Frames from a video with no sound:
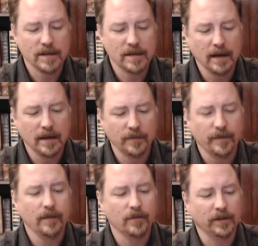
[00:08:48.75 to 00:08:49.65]
standing
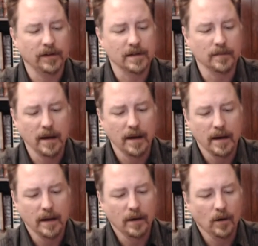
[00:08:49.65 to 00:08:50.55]
favoritism
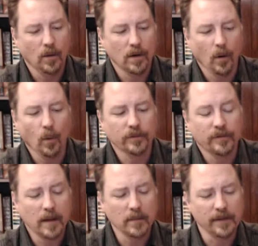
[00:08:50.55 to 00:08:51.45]
or old
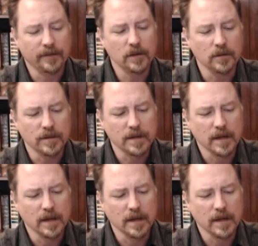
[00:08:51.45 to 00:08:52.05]
family feuds.